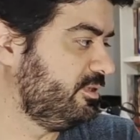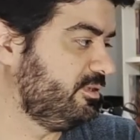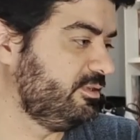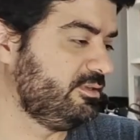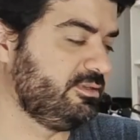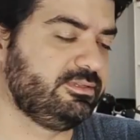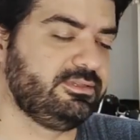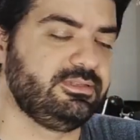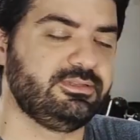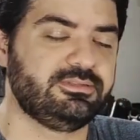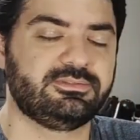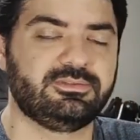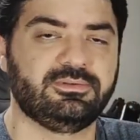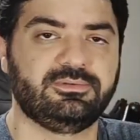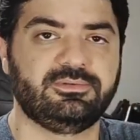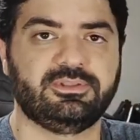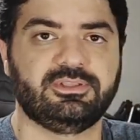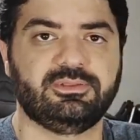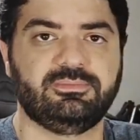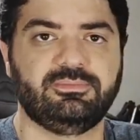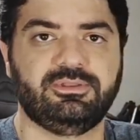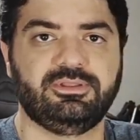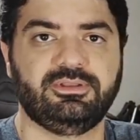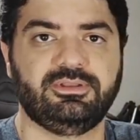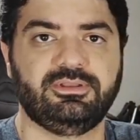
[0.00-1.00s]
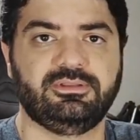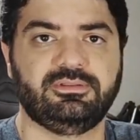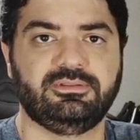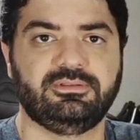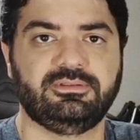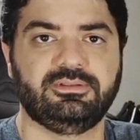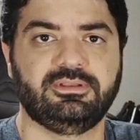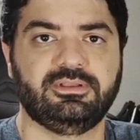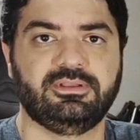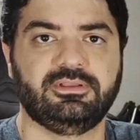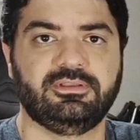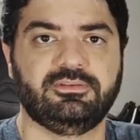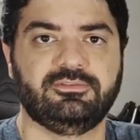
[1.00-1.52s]
the Sonic
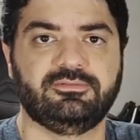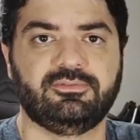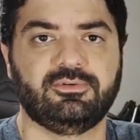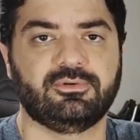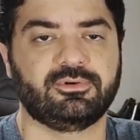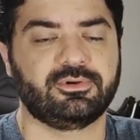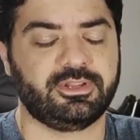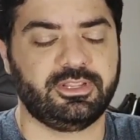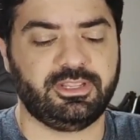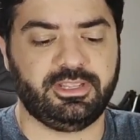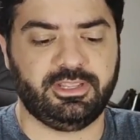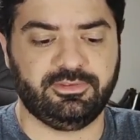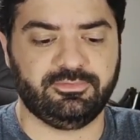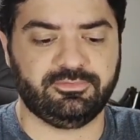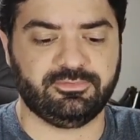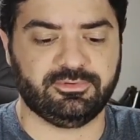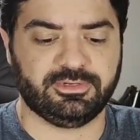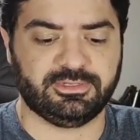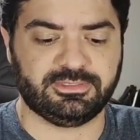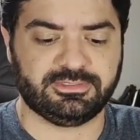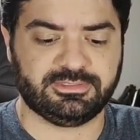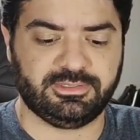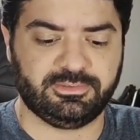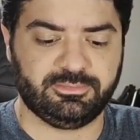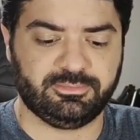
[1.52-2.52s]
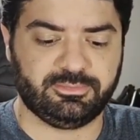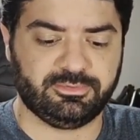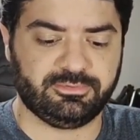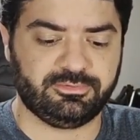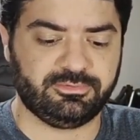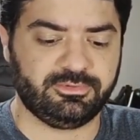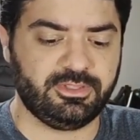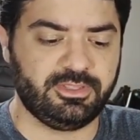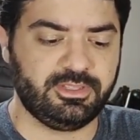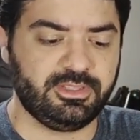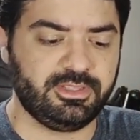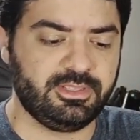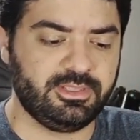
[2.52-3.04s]
Mini 4K, for
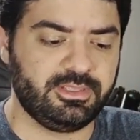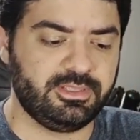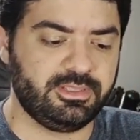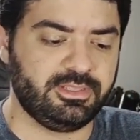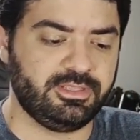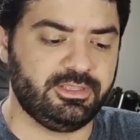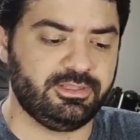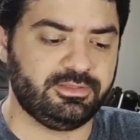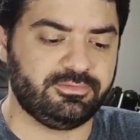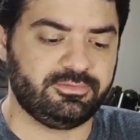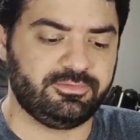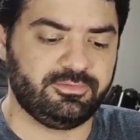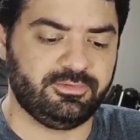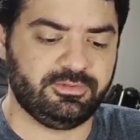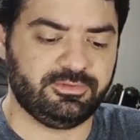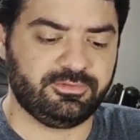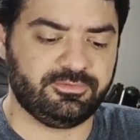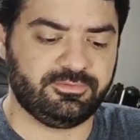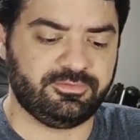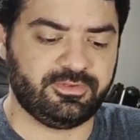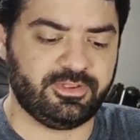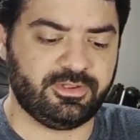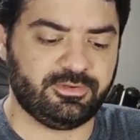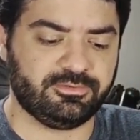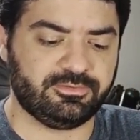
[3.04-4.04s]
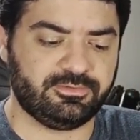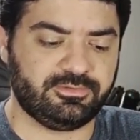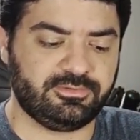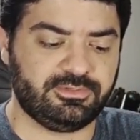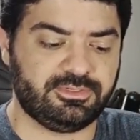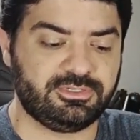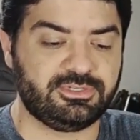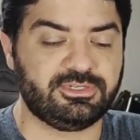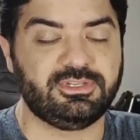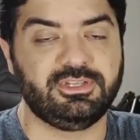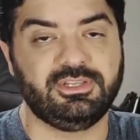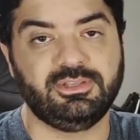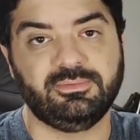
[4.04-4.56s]
example, it felt
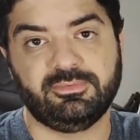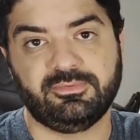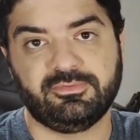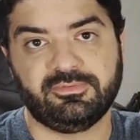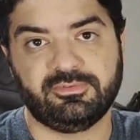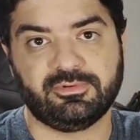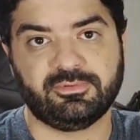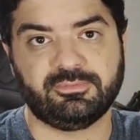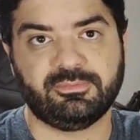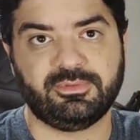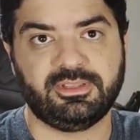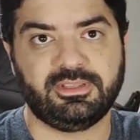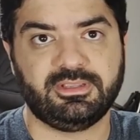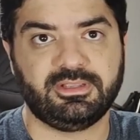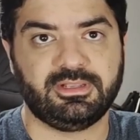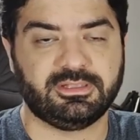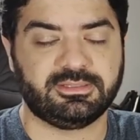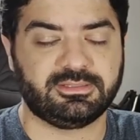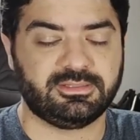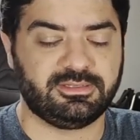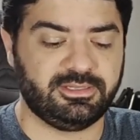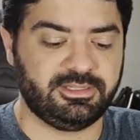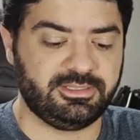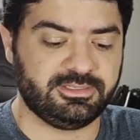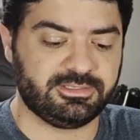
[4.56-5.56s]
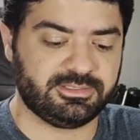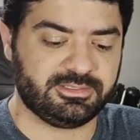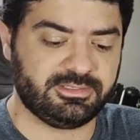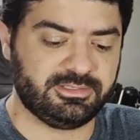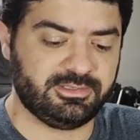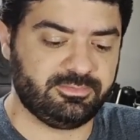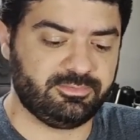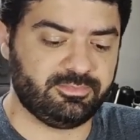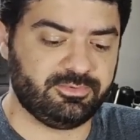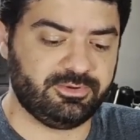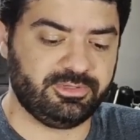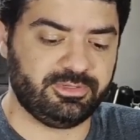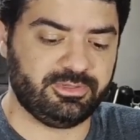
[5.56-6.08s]
cheap for me, at least
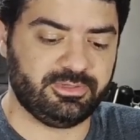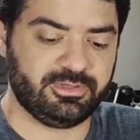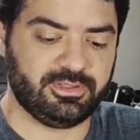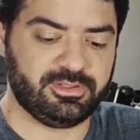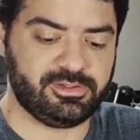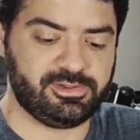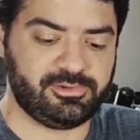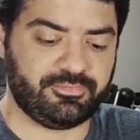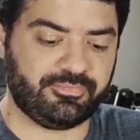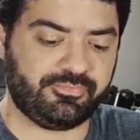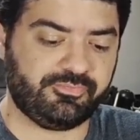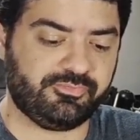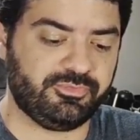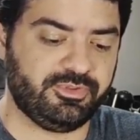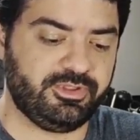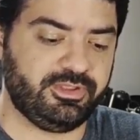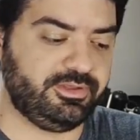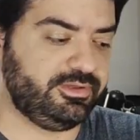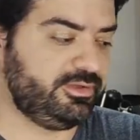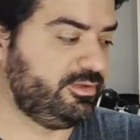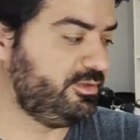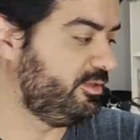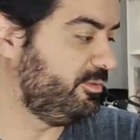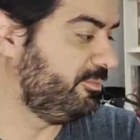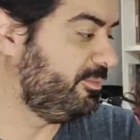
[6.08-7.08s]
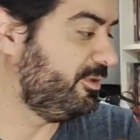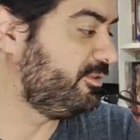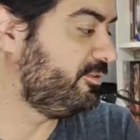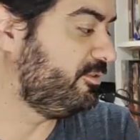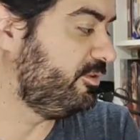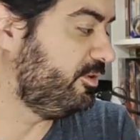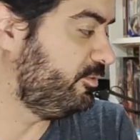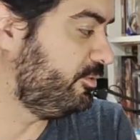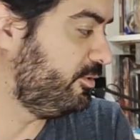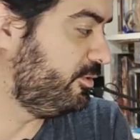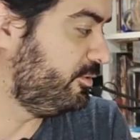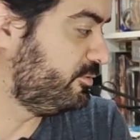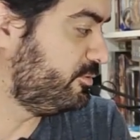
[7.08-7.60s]
the
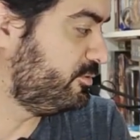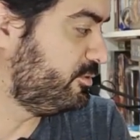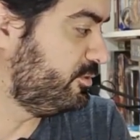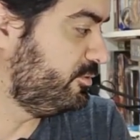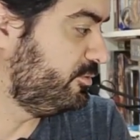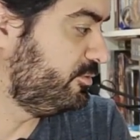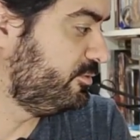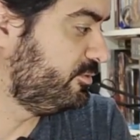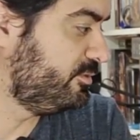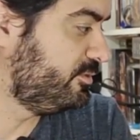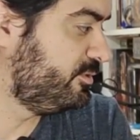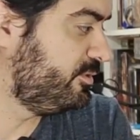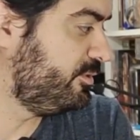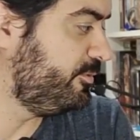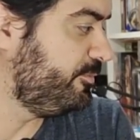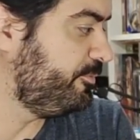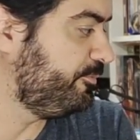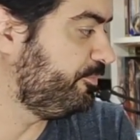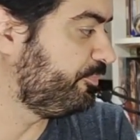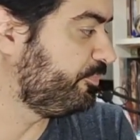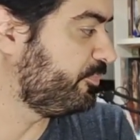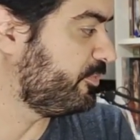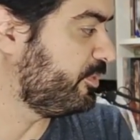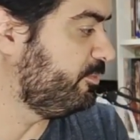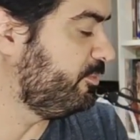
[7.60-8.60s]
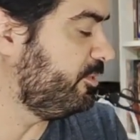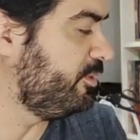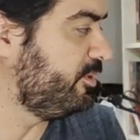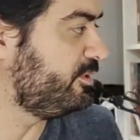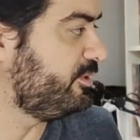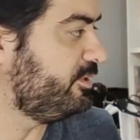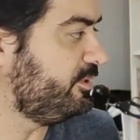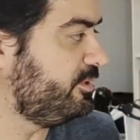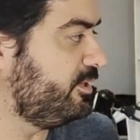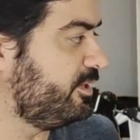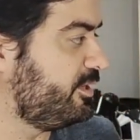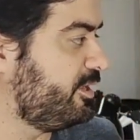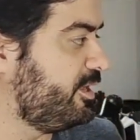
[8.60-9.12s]
materials used.
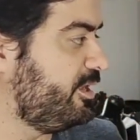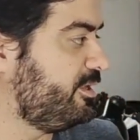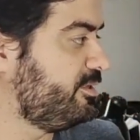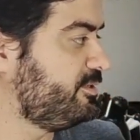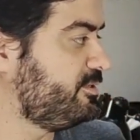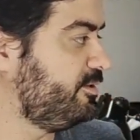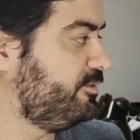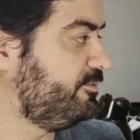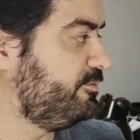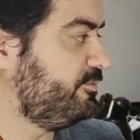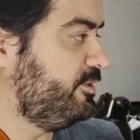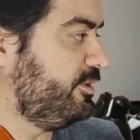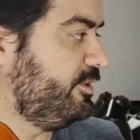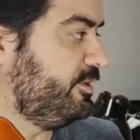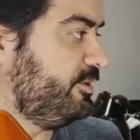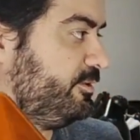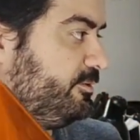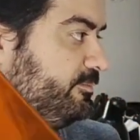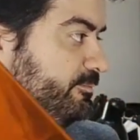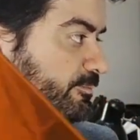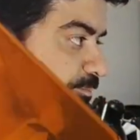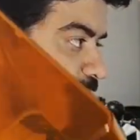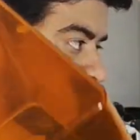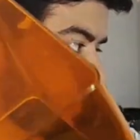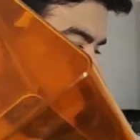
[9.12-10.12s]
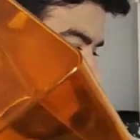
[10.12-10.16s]
But in the case of the